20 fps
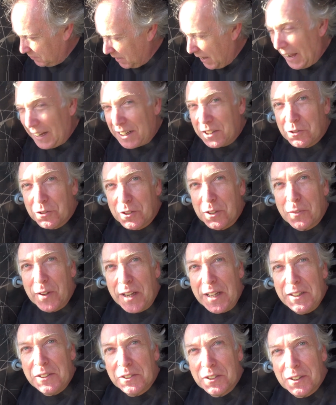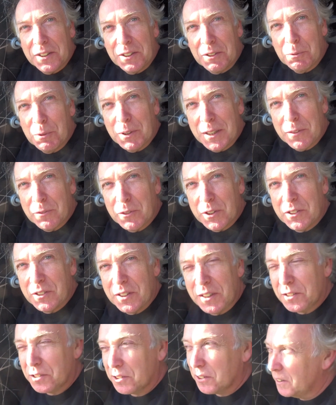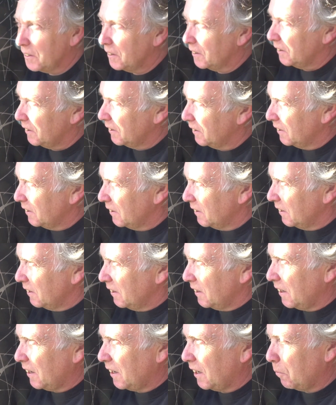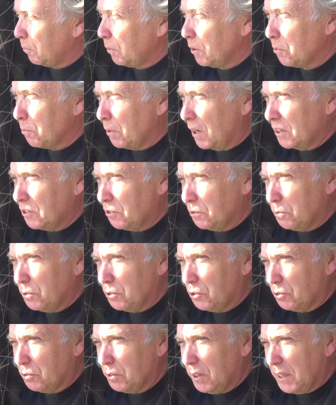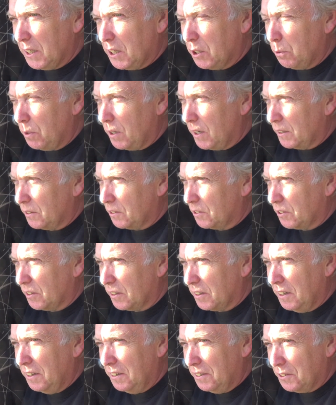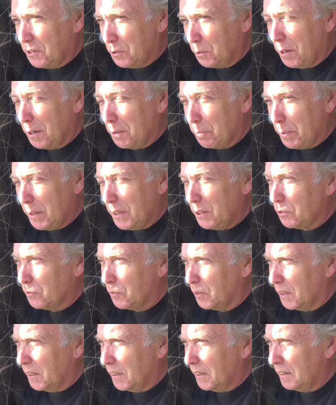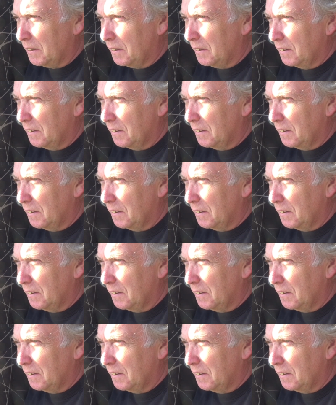excavator or whatever it is. Otherwise it was really quite peaceful here,